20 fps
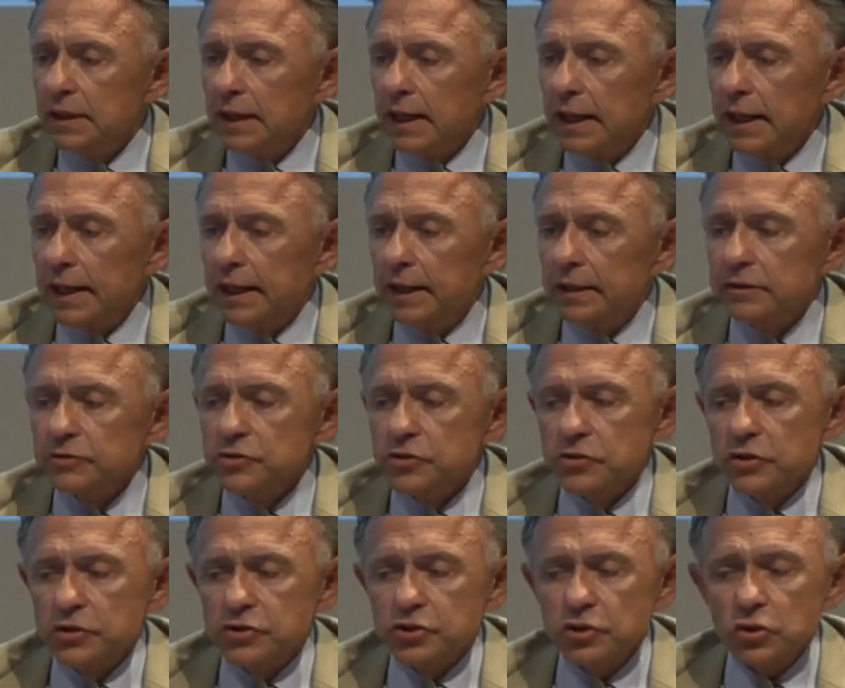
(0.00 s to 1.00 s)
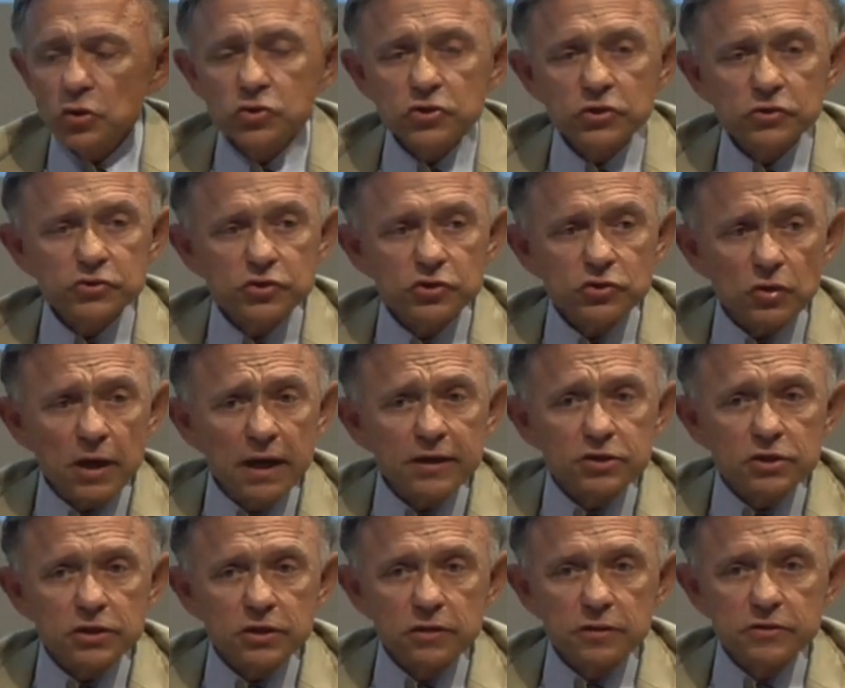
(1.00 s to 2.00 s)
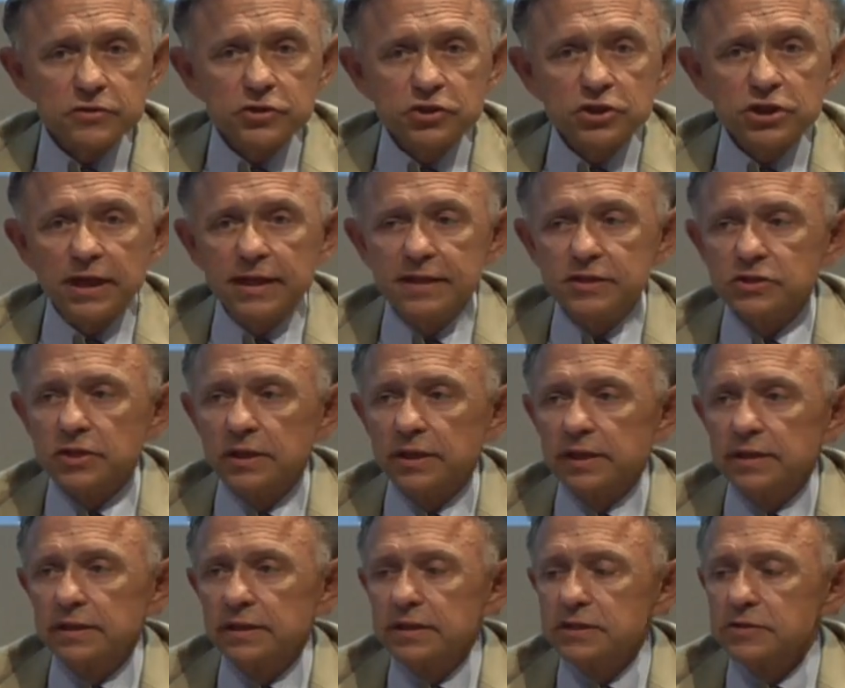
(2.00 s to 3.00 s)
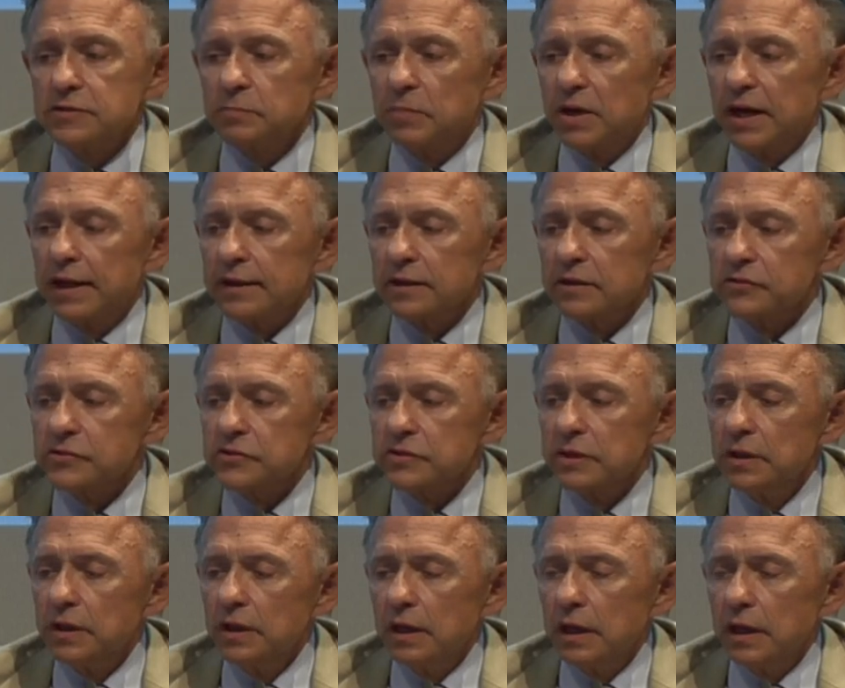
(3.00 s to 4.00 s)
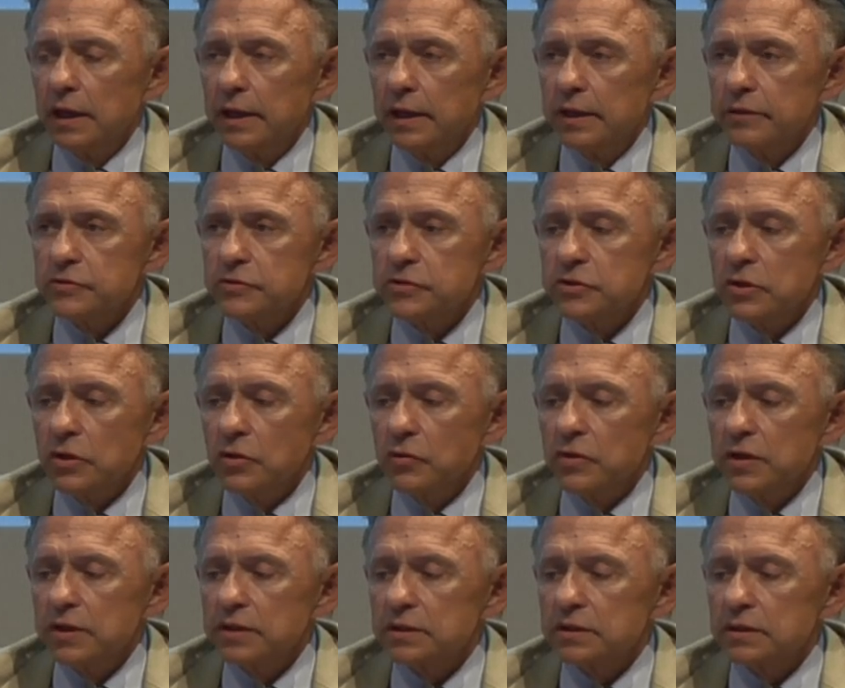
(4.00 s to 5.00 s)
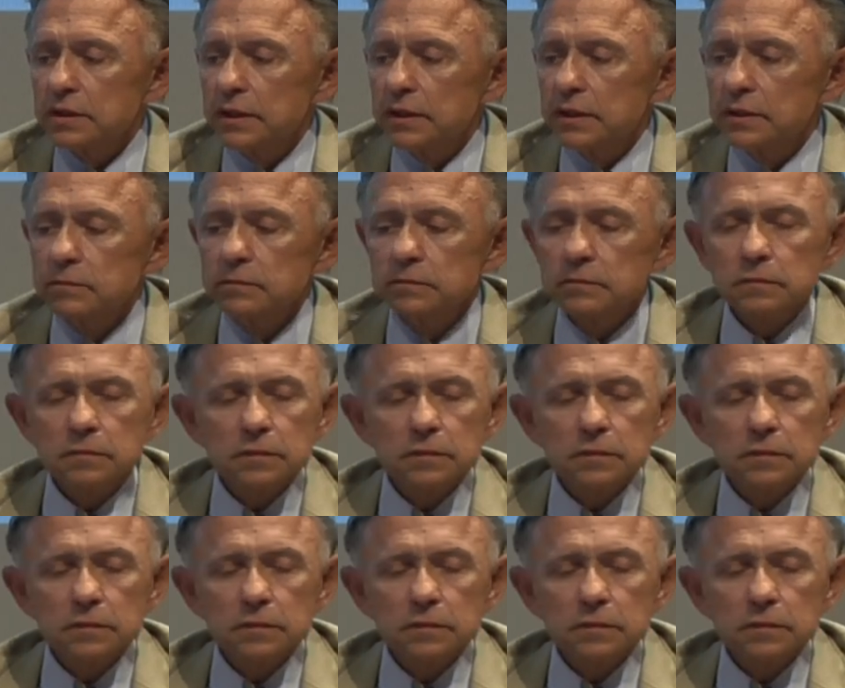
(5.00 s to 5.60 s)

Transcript: uh, the social structure is changing in these models uh, so that uh,